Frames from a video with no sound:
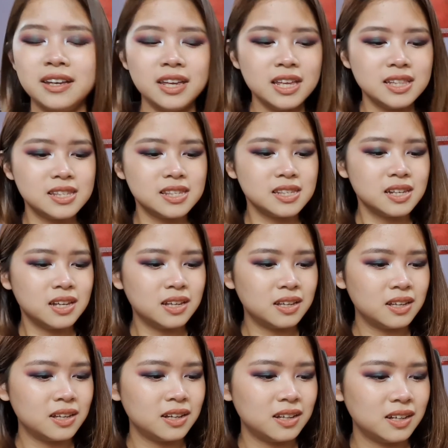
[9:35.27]
it's,
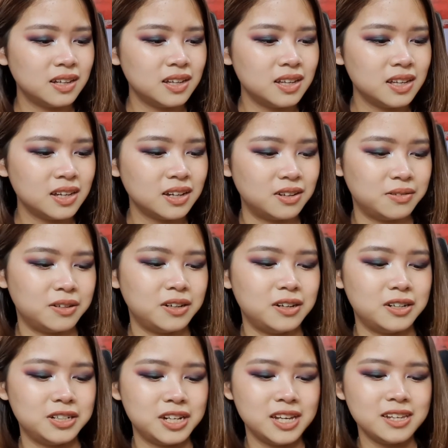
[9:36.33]
oh
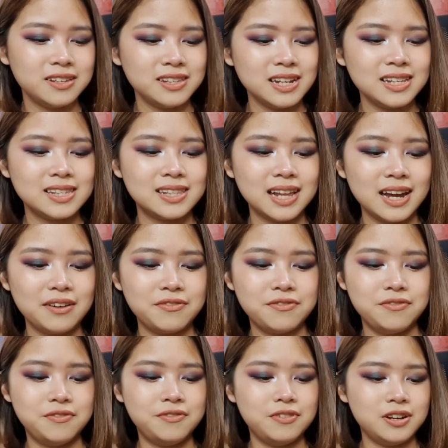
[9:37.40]
gosh, it's like
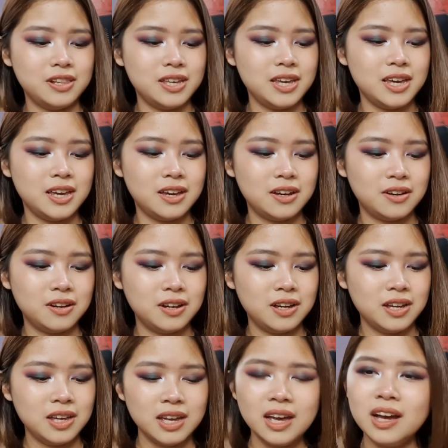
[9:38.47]
really,
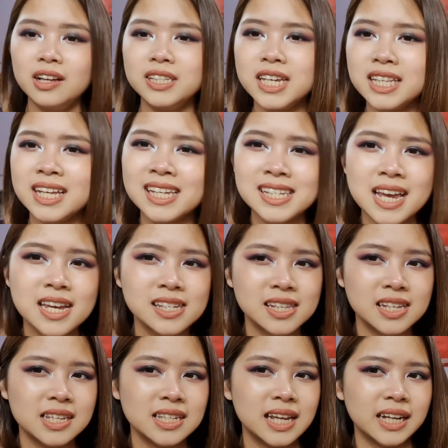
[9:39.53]
Tina says
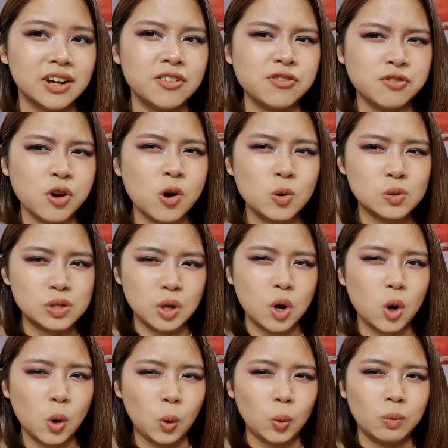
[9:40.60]
this is like a rose
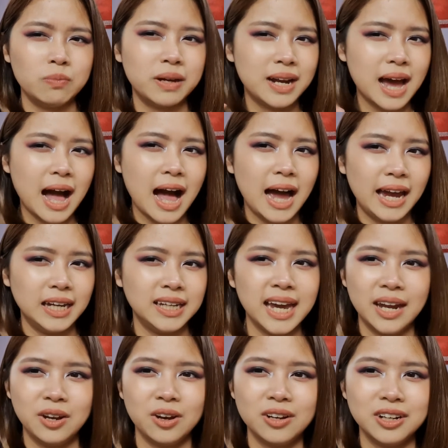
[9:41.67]
gold, but I
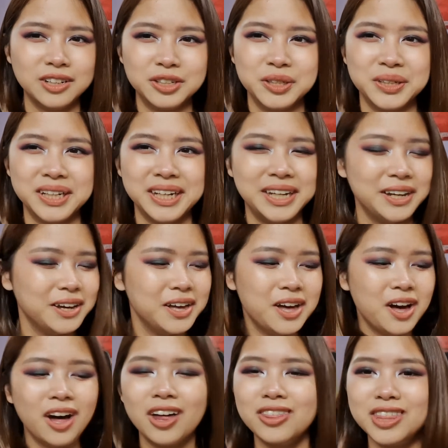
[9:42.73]
cannot agree
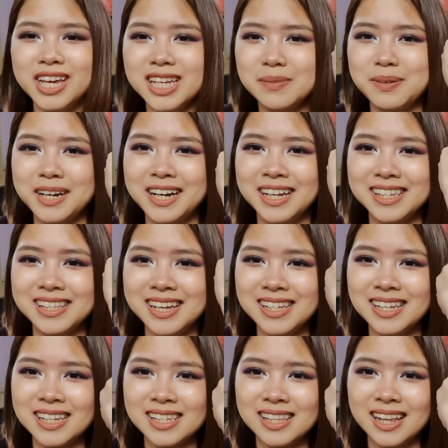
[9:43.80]
on this, because this
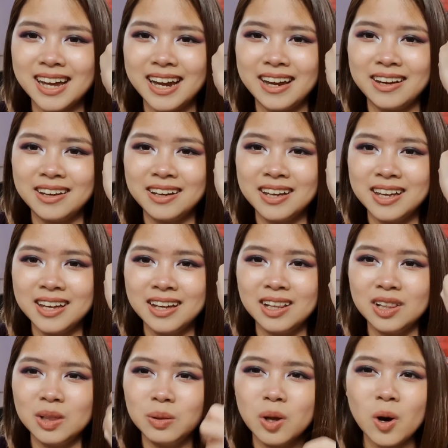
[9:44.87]
is like
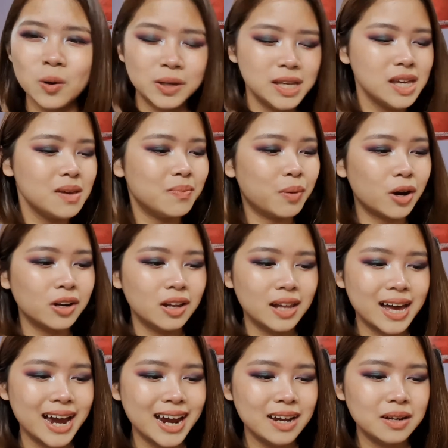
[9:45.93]
low-key
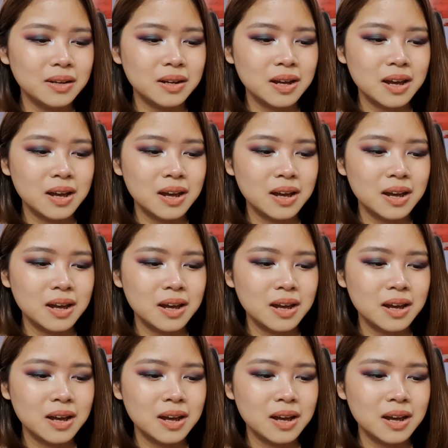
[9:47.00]
borderline